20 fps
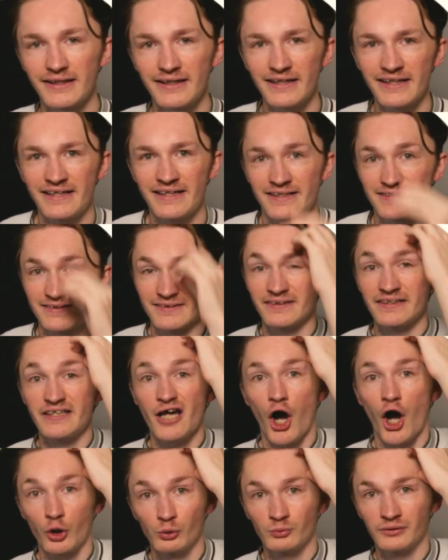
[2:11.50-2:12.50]
it isn't
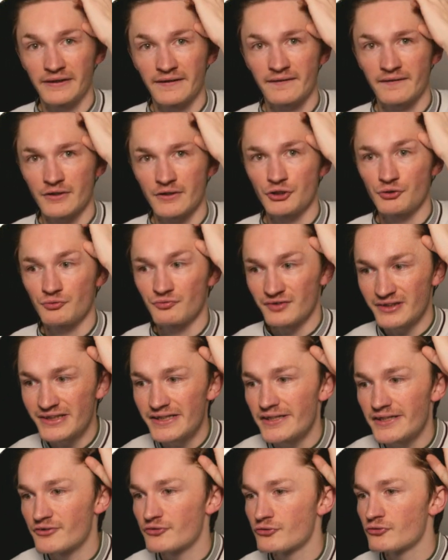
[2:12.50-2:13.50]
the only thing you
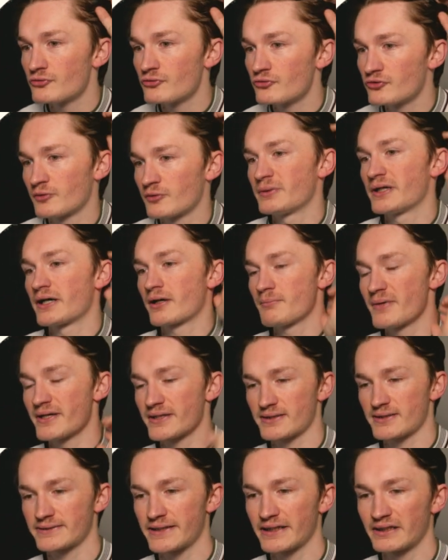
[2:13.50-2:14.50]
need to be able to make
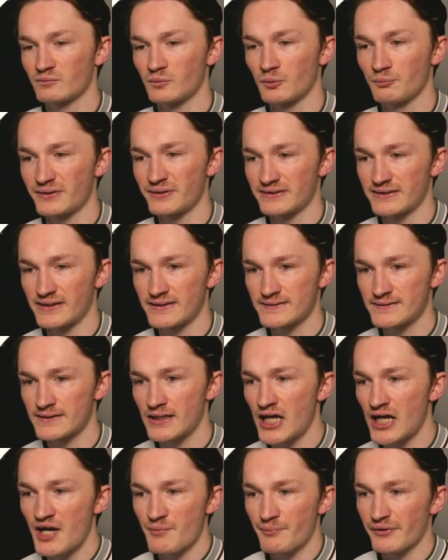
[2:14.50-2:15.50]
a scalable business.
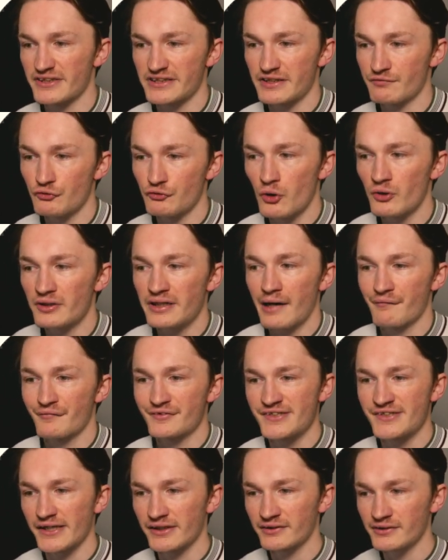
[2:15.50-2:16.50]
Because if you only have a
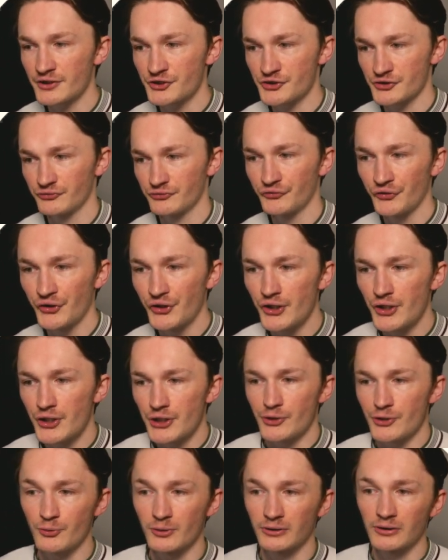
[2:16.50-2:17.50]
technician,
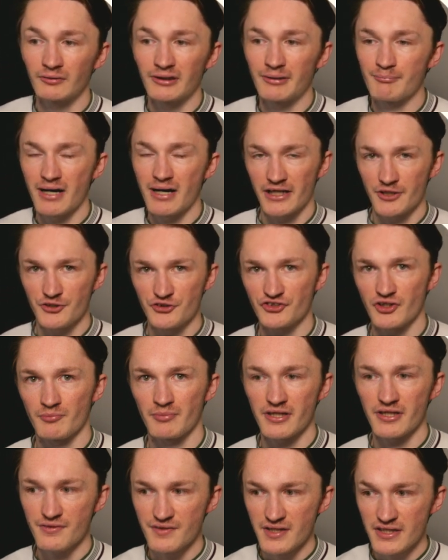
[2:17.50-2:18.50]
you can only manage so
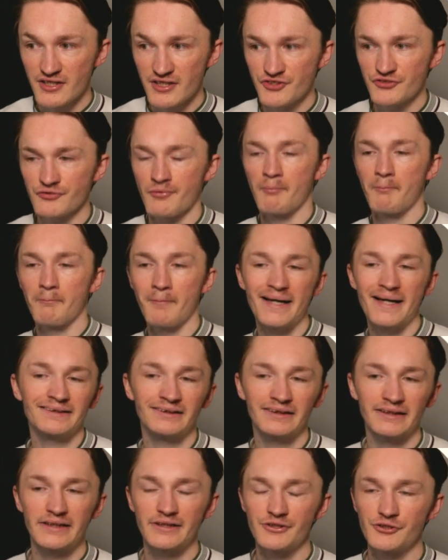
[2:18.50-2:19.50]
many things,
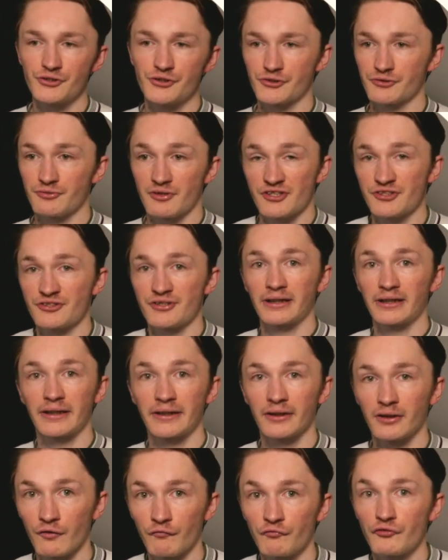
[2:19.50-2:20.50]
mainly just
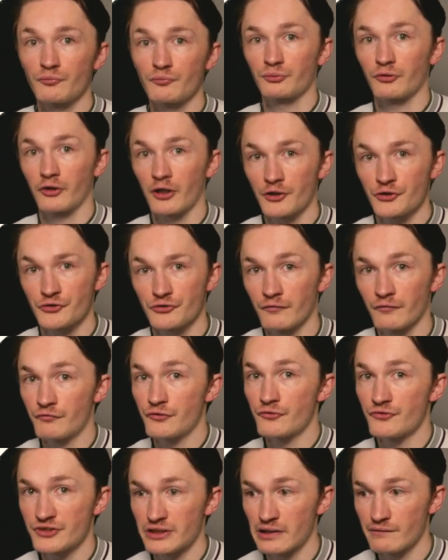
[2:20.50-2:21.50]
selling a few products or a
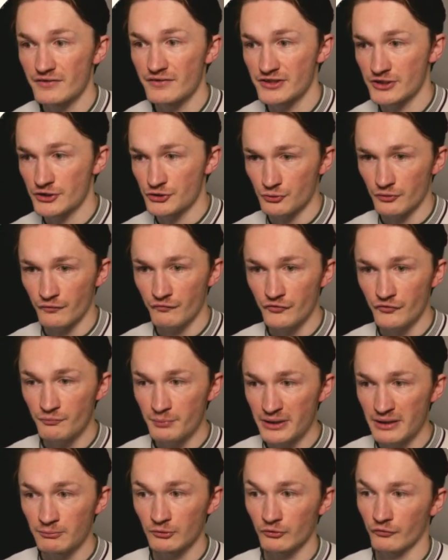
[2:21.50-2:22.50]
few services to a few
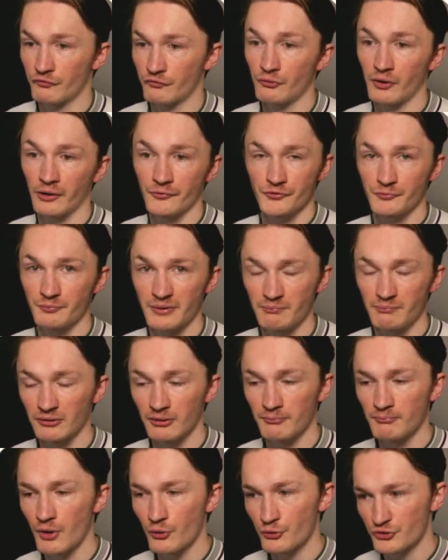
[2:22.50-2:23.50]
people or a few hundred people
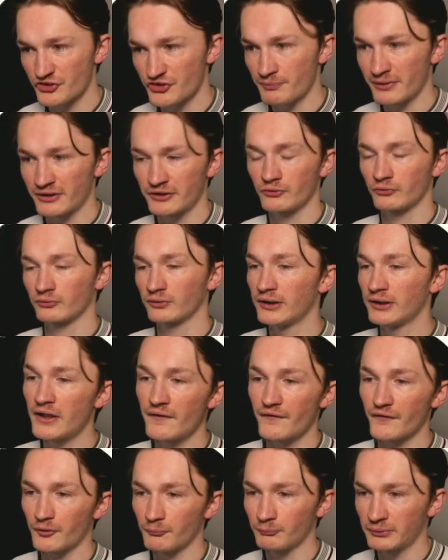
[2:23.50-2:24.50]
at most, depending on
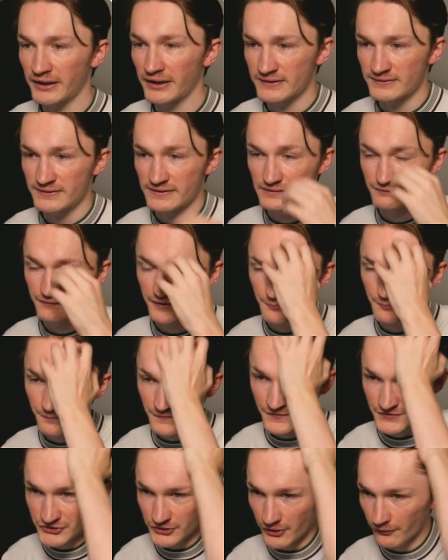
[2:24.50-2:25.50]
the complexities of it.
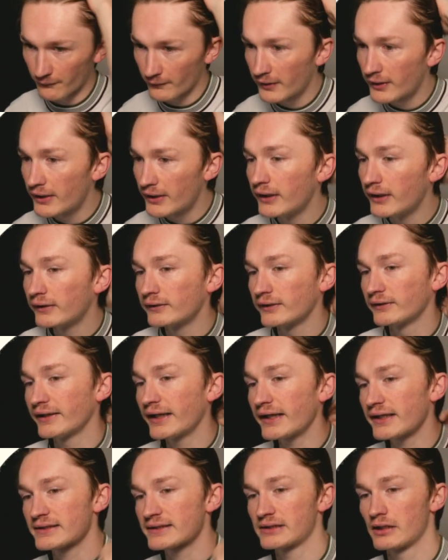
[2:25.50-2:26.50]
So the
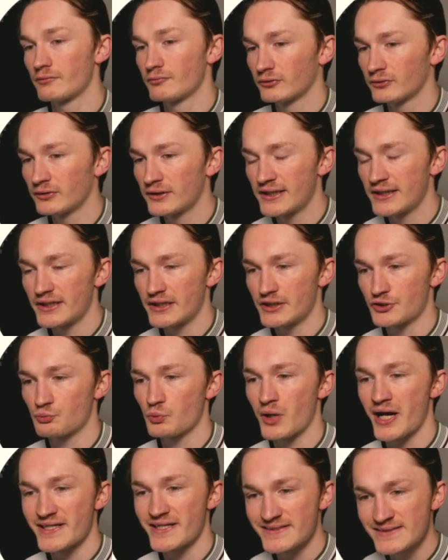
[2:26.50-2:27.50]
next level is
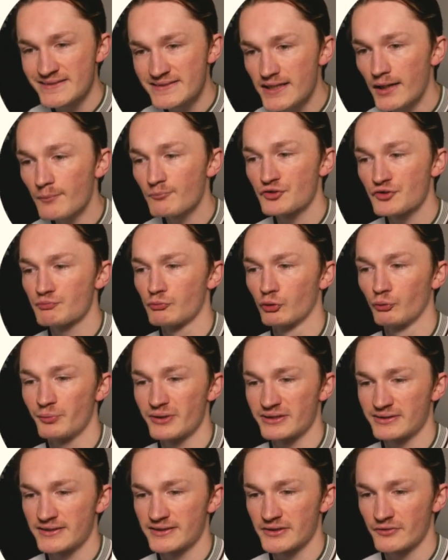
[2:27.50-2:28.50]
where some small
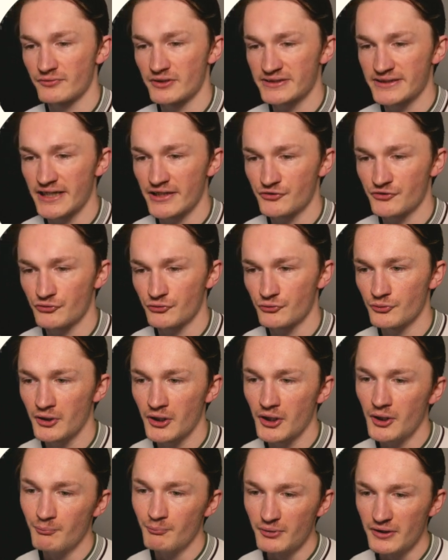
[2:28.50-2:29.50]
business owners get to,
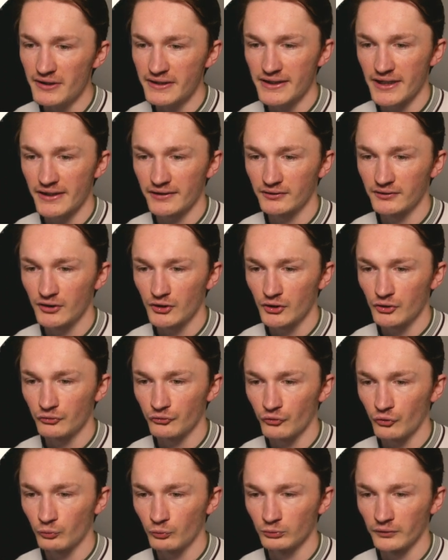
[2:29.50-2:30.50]
but again,
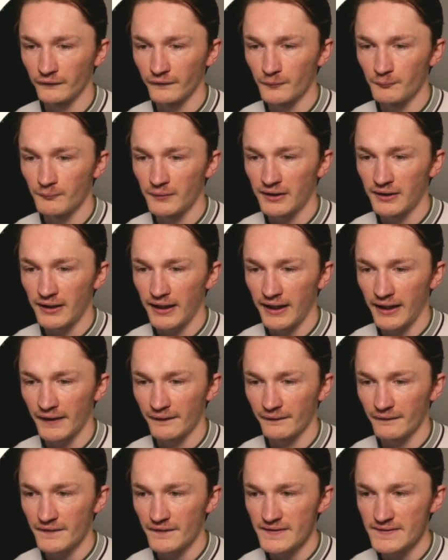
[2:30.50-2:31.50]
not all of them.
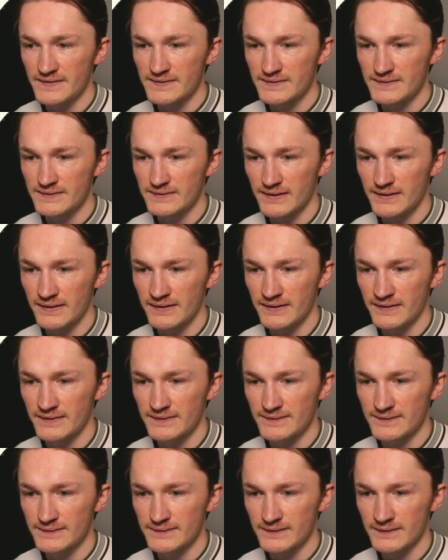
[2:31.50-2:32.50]
And this
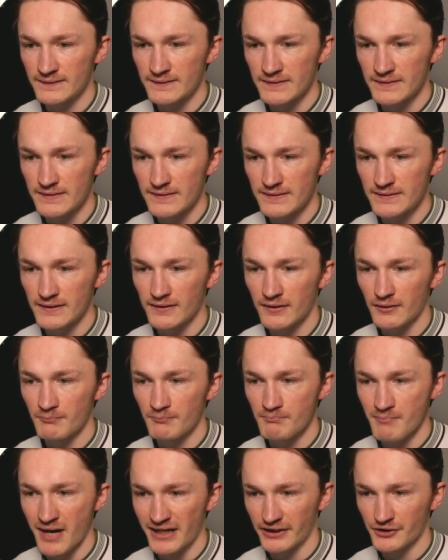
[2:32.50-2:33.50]
is the
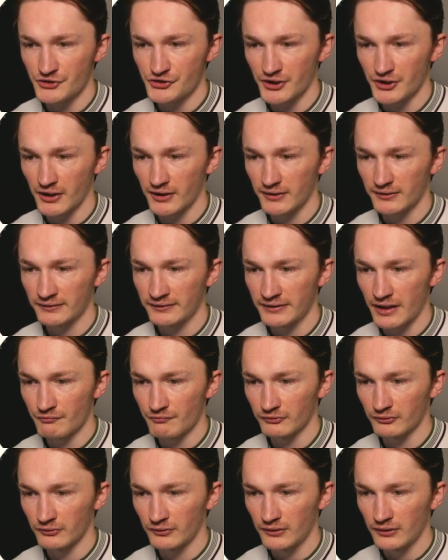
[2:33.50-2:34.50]
manager
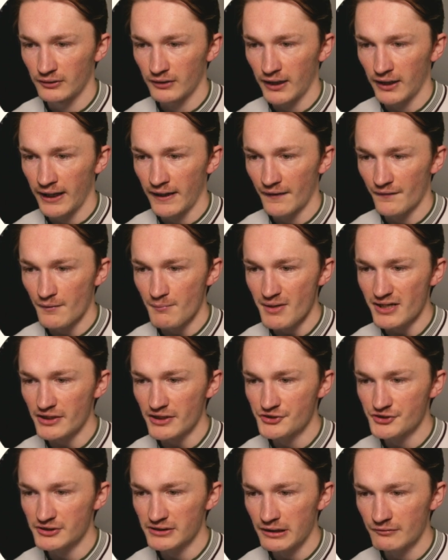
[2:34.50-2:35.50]
level. And the
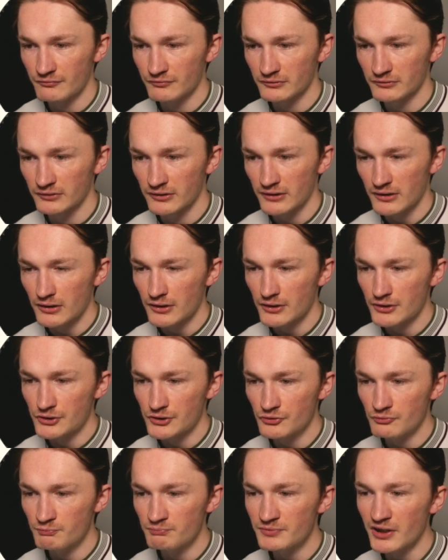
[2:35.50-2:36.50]
manager level,
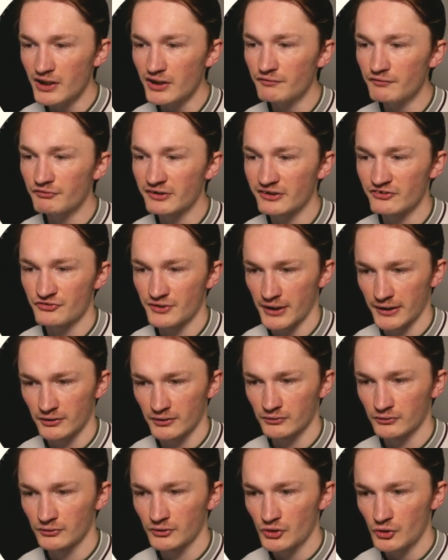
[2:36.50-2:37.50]
you kind of can
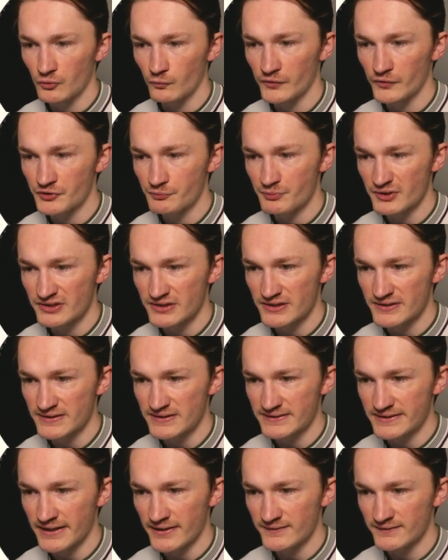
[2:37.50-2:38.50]
tell which
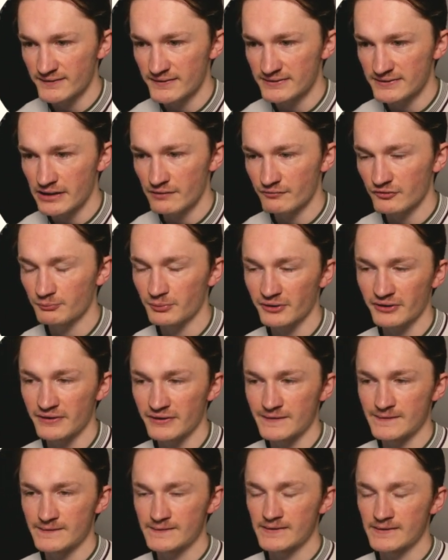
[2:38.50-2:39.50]
businesses get to this level
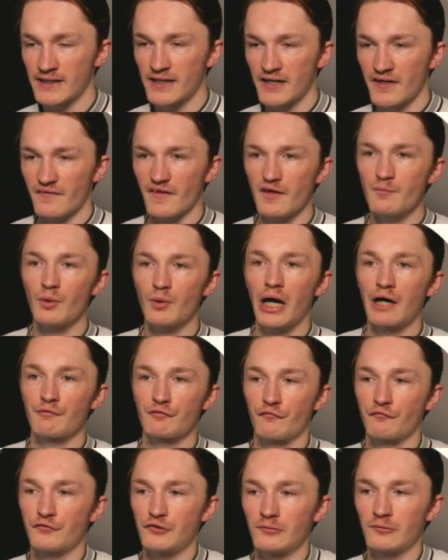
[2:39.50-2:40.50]
because they might have a
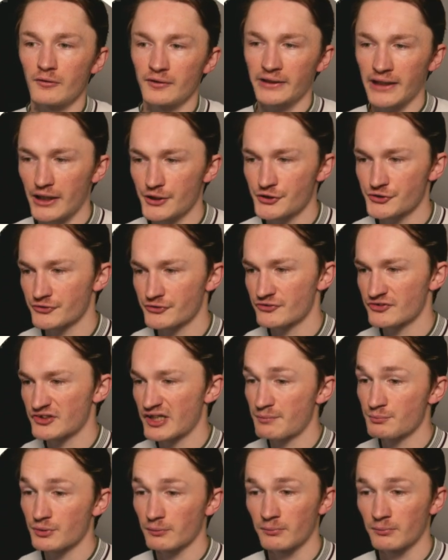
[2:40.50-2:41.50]
few locations.
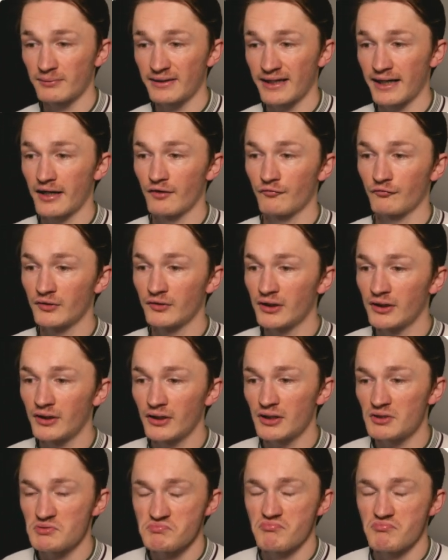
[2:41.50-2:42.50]
They probably have
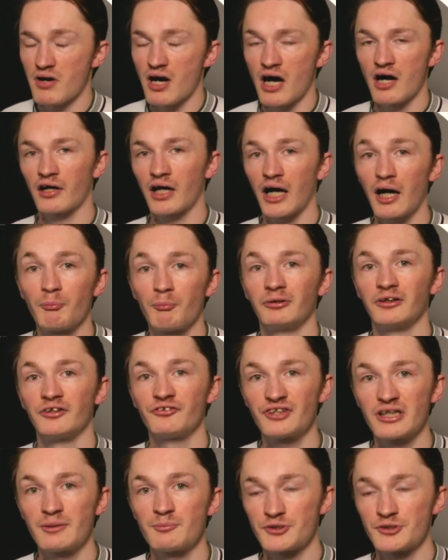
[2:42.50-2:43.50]
a couple of
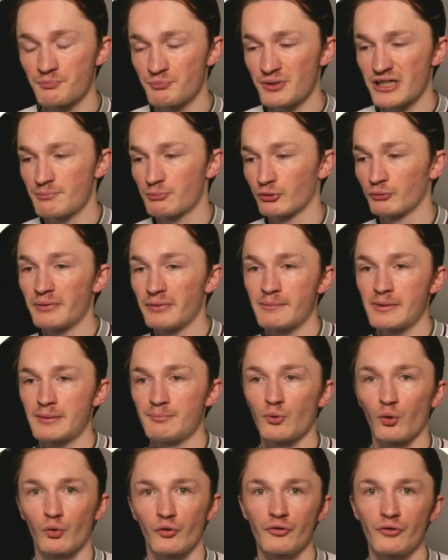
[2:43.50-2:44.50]
teams of people, maybe
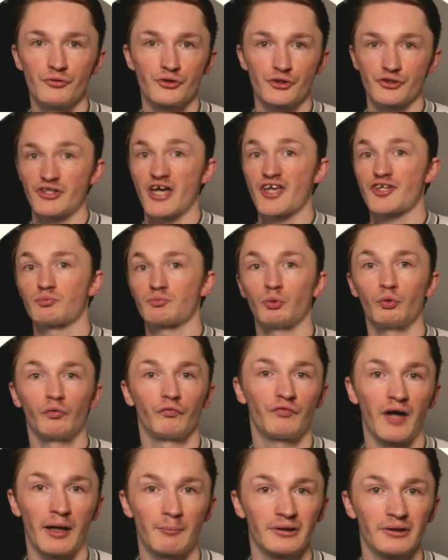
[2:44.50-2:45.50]
more than just their small
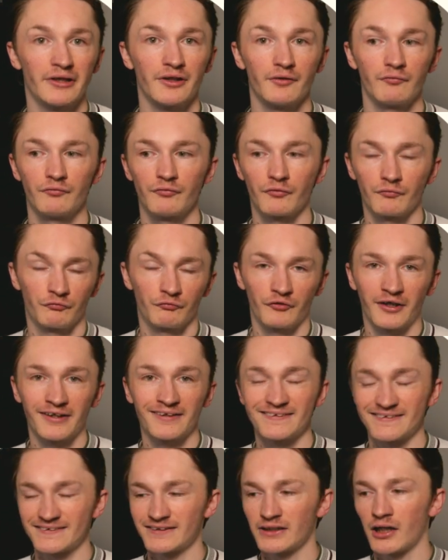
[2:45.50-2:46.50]
family of
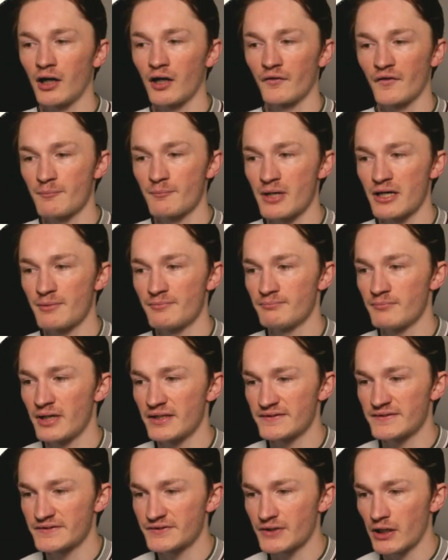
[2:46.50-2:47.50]
friends that are their
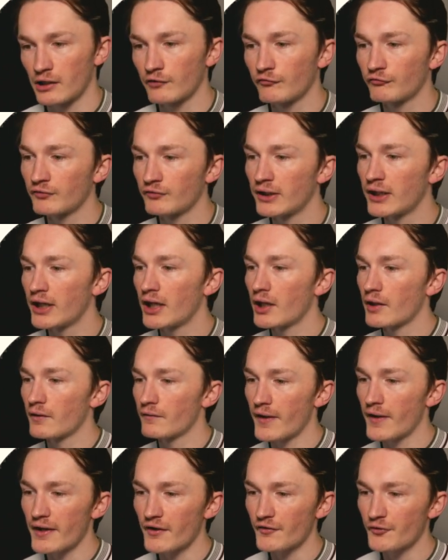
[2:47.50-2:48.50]
main staff.
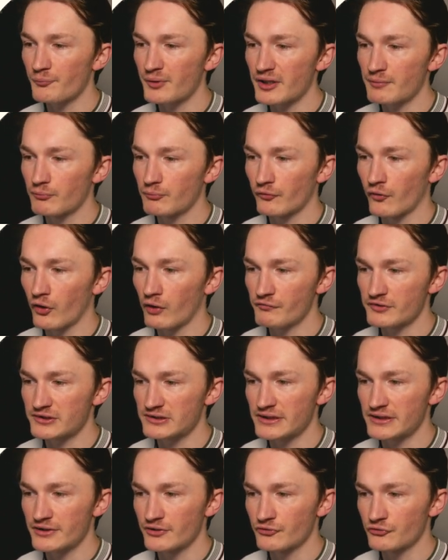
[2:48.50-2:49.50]
They are the people that
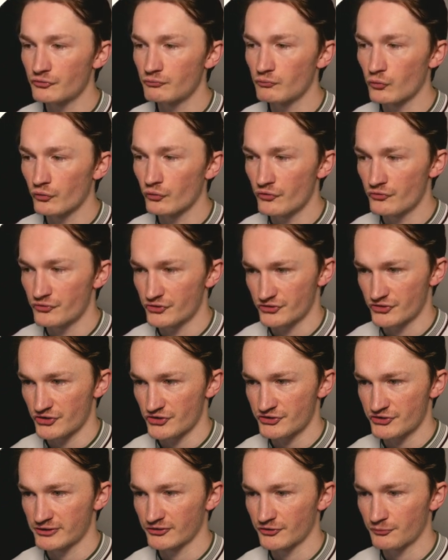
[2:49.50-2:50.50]
obviously can do more than just a
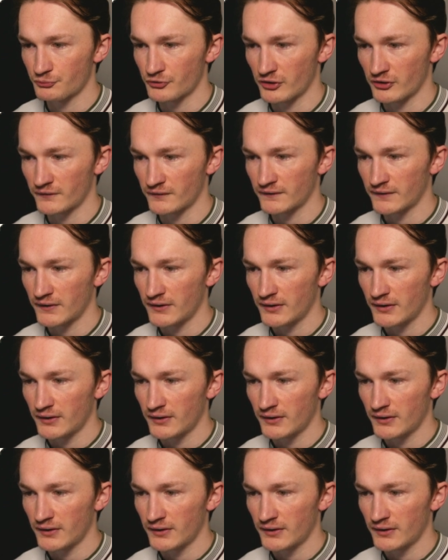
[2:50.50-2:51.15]
skill of the product.